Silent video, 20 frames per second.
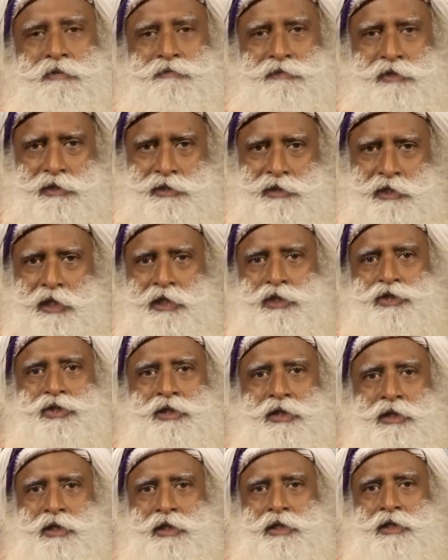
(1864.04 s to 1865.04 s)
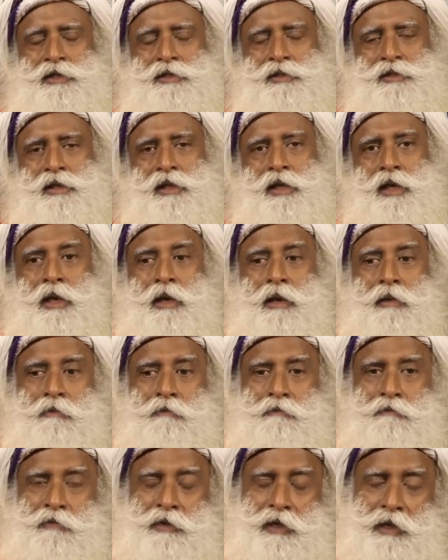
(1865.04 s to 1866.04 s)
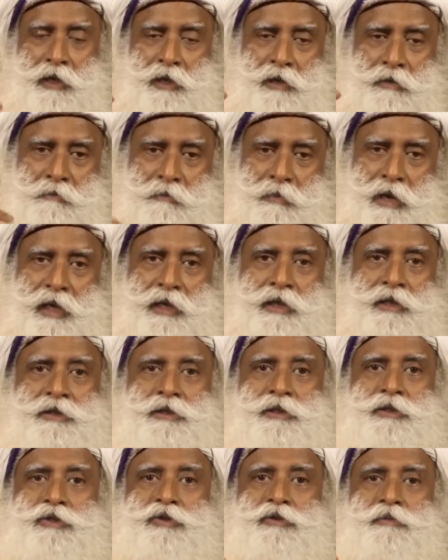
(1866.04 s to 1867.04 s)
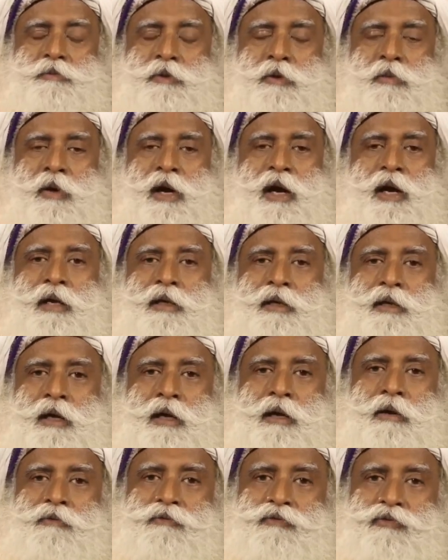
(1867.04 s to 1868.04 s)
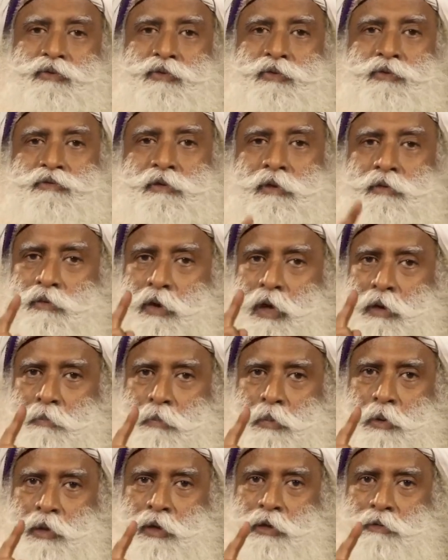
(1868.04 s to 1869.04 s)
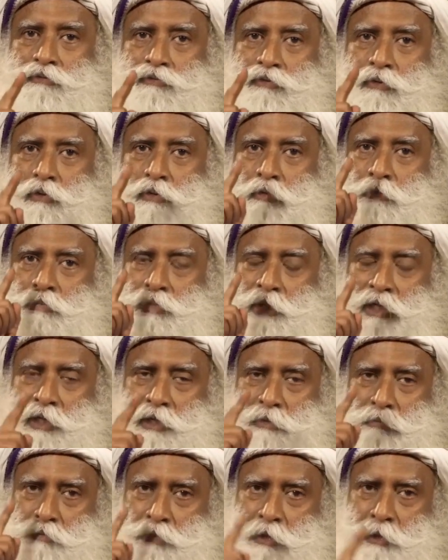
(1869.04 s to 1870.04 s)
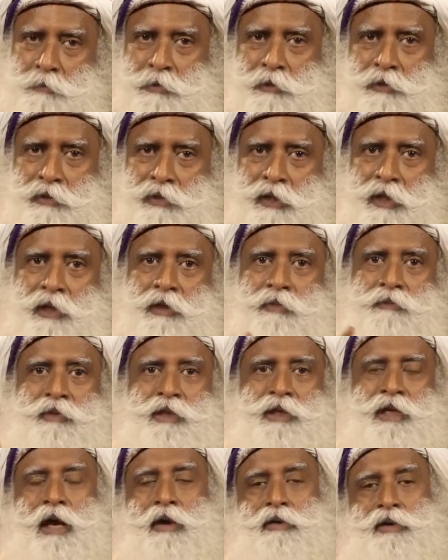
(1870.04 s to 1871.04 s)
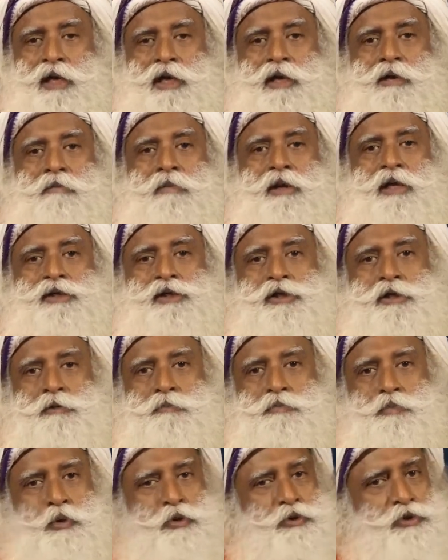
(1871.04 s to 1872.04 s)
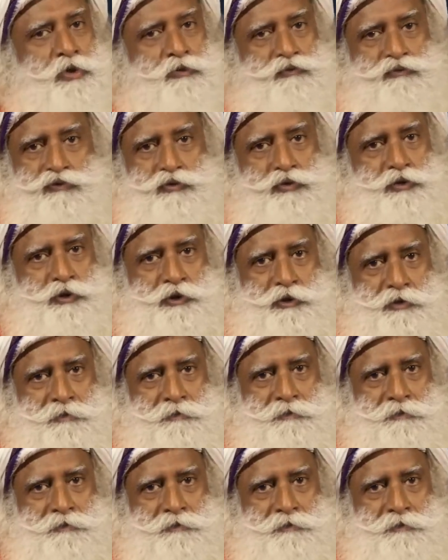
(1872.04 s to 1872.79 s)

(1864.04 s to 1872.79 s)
of this nation is, we are managing to provide food for 1.4 billion people without any major imports of food.